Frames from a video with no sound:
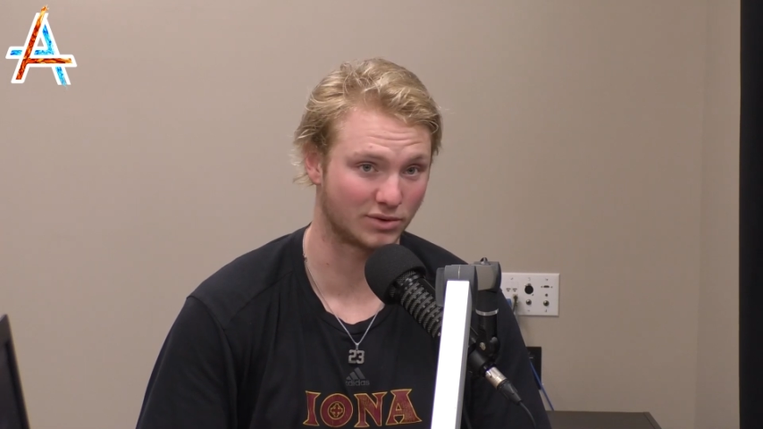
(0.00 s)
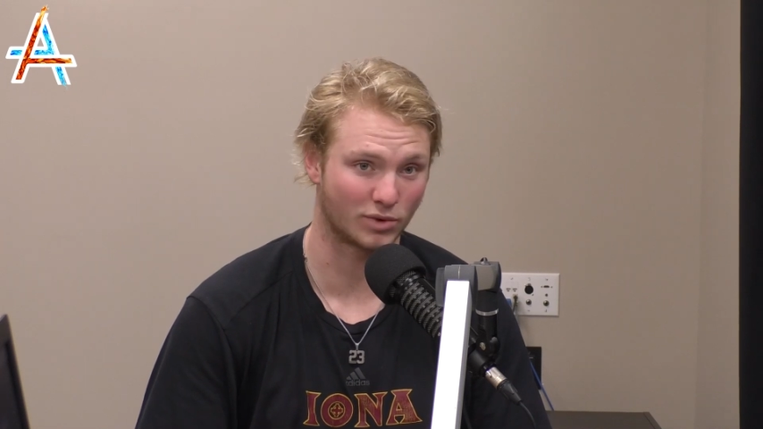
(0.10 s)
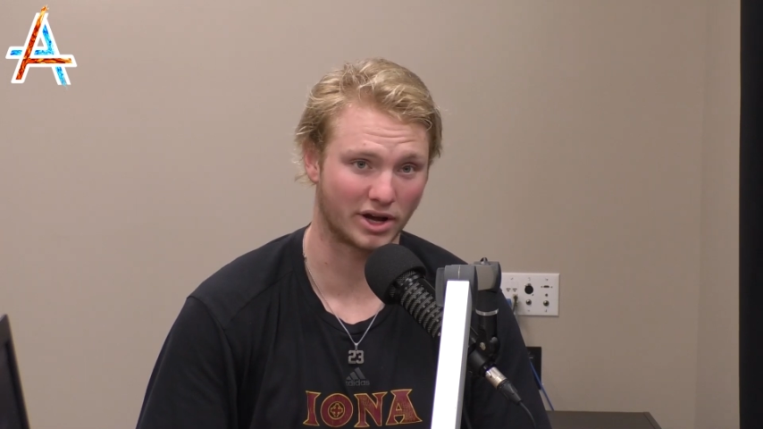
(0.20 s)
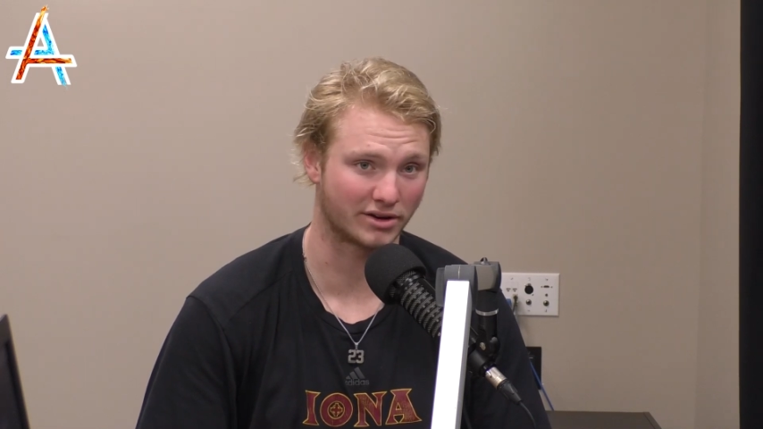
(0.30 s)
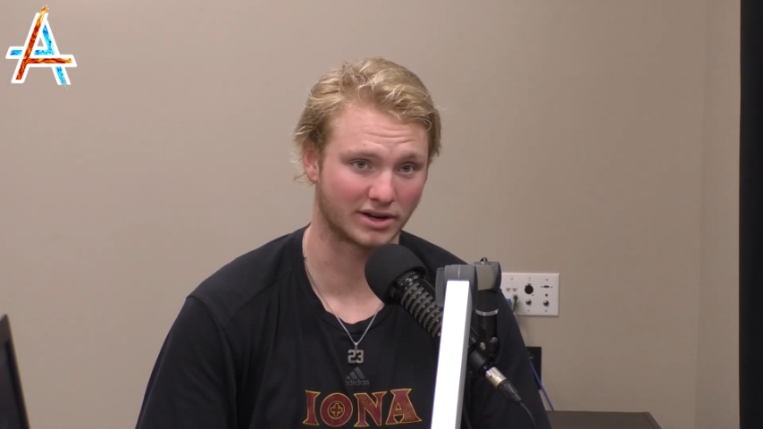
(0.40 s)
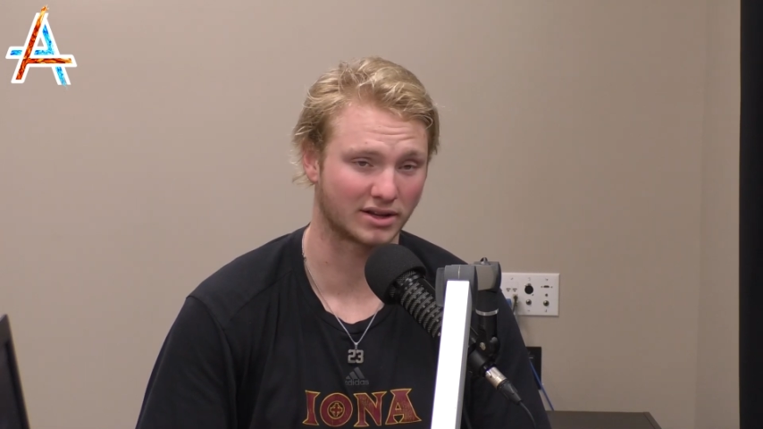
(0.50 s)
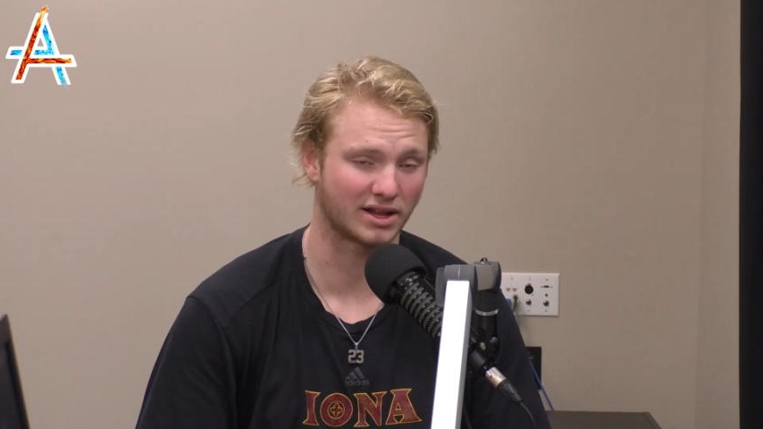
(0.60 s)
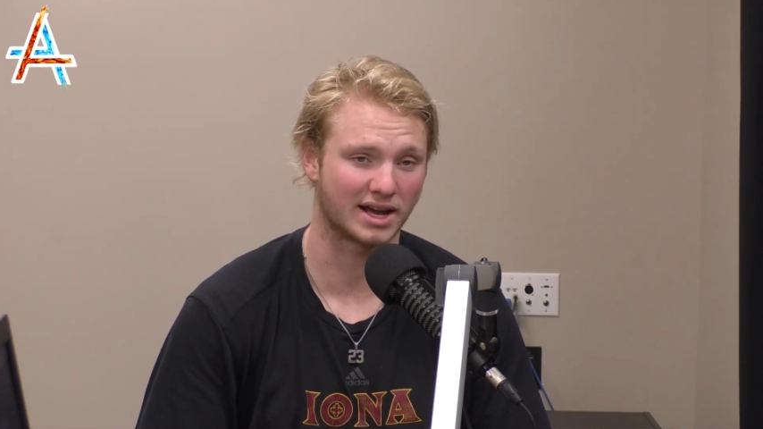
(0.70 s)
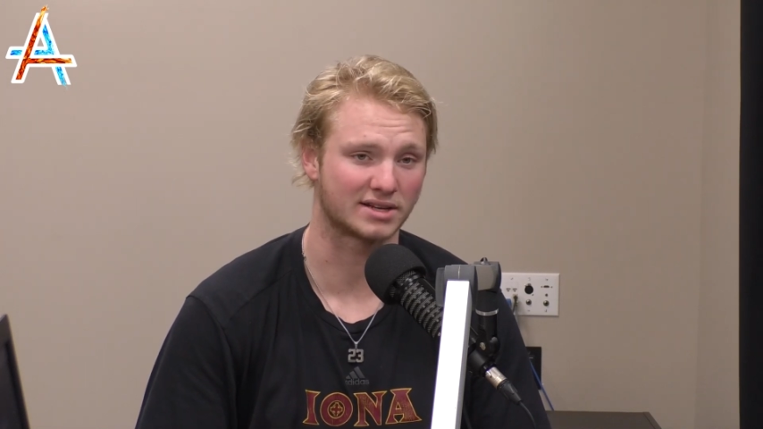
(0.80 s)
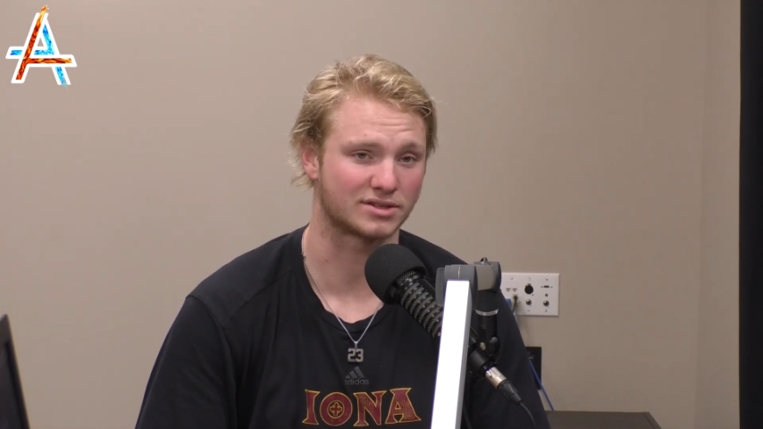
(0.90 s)
while you're in
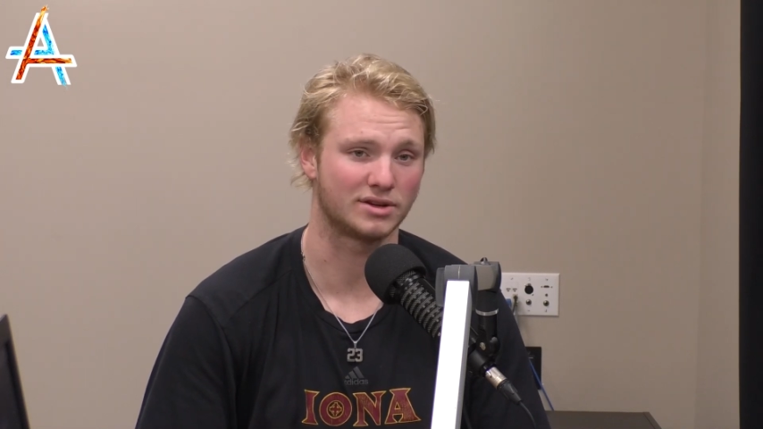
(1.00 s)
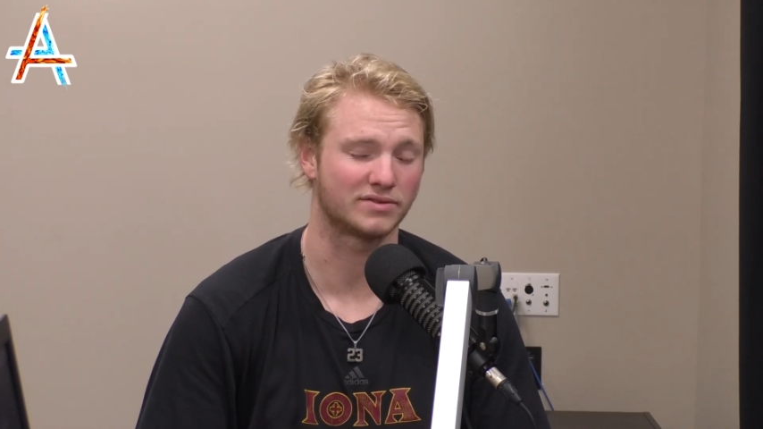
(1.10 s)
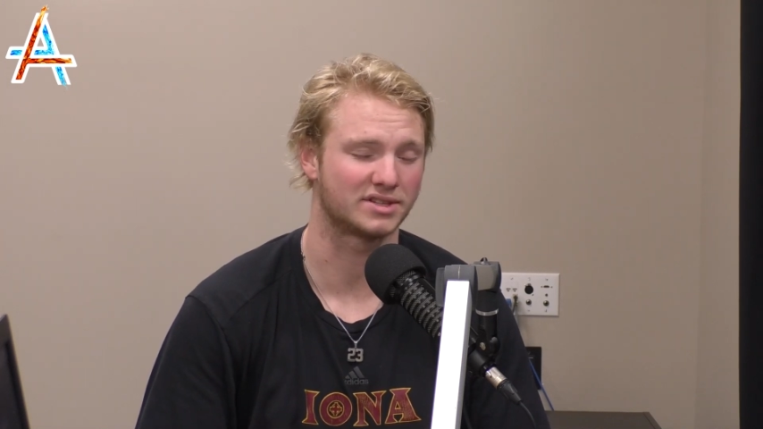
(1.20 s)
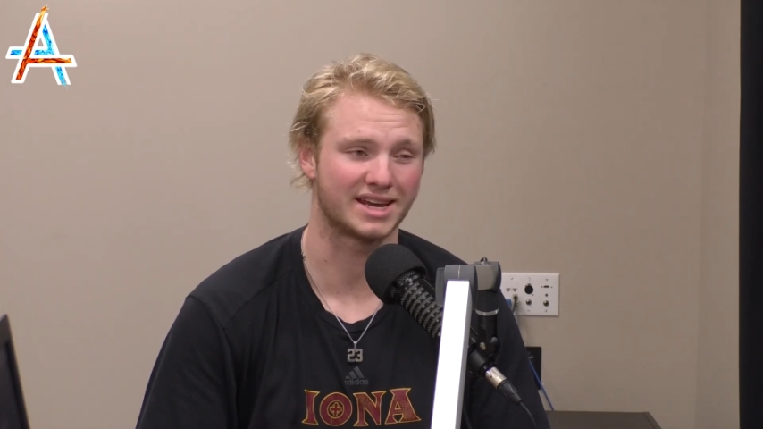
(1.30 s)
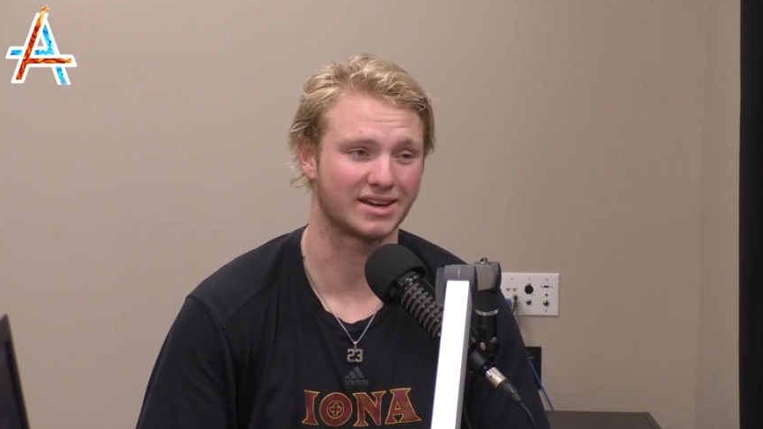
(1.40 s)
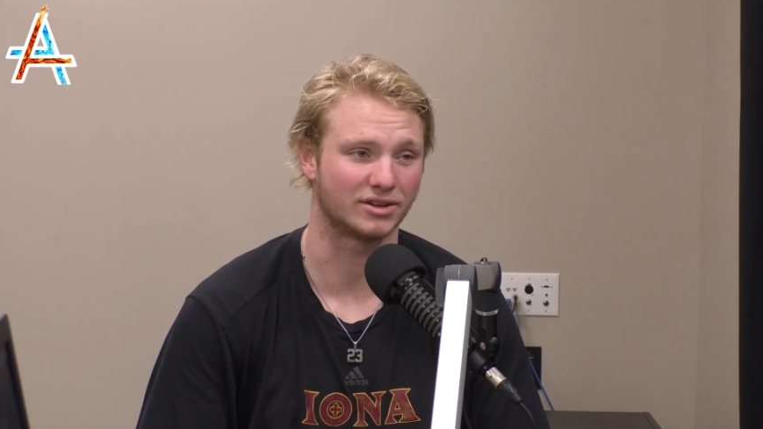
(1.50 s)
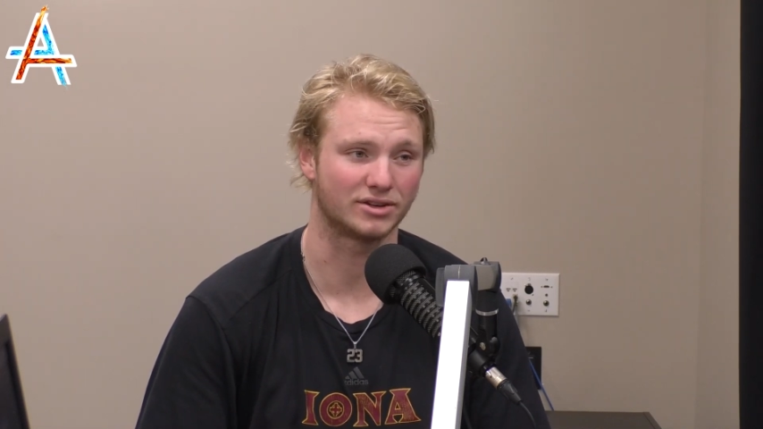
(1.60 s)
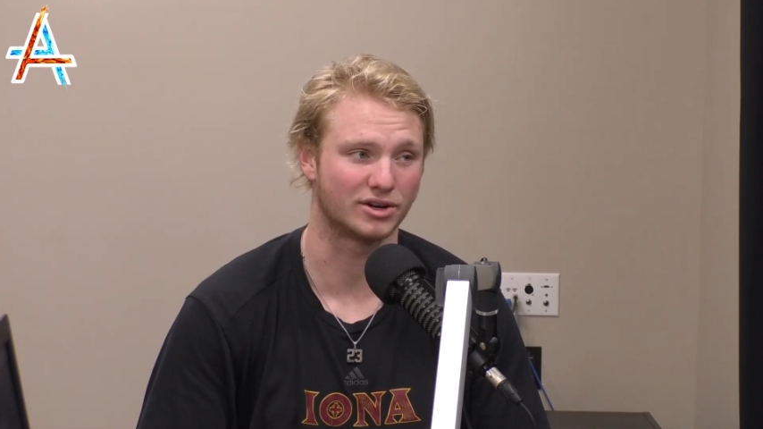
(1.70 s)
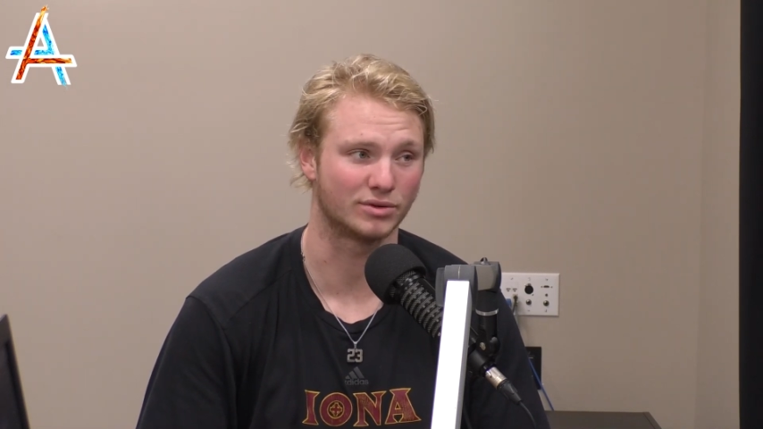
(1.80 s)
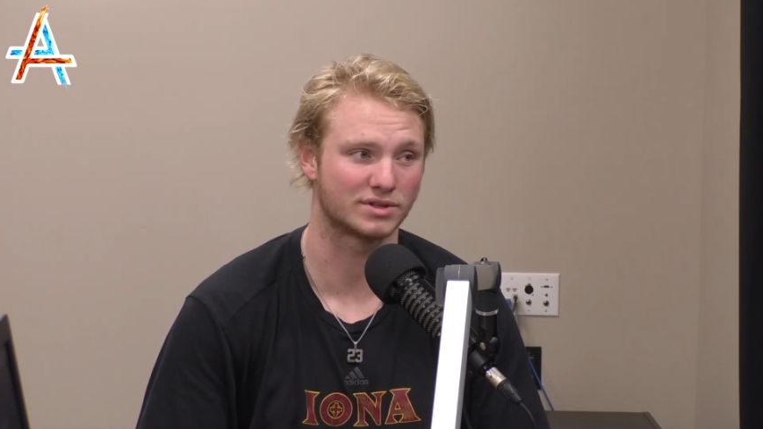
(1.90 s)
class, you have to take good
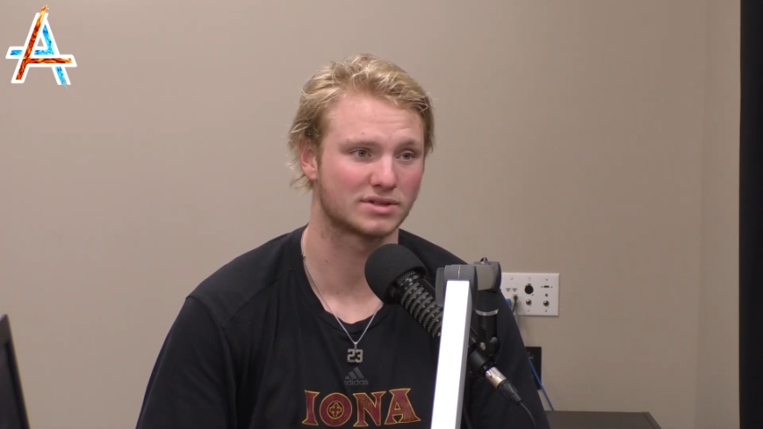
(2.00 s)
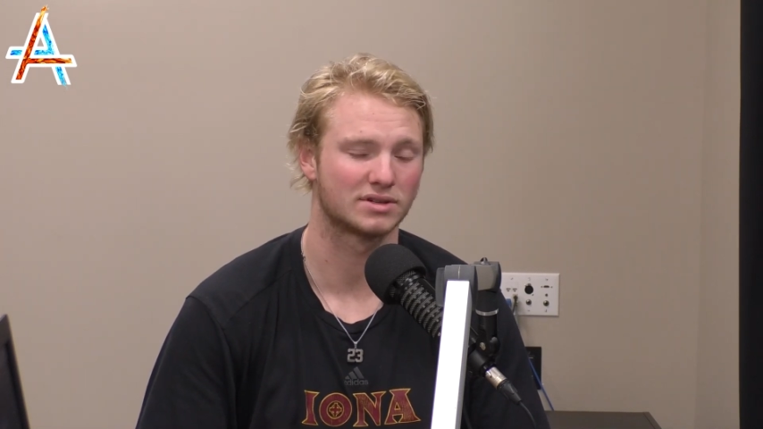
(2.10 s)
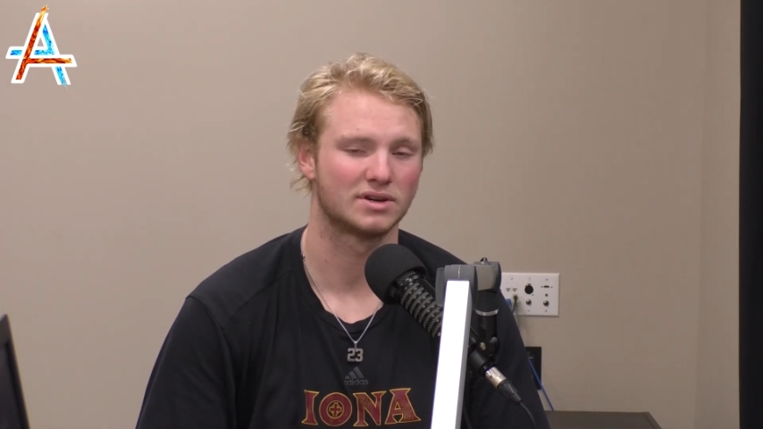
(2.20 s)
notes.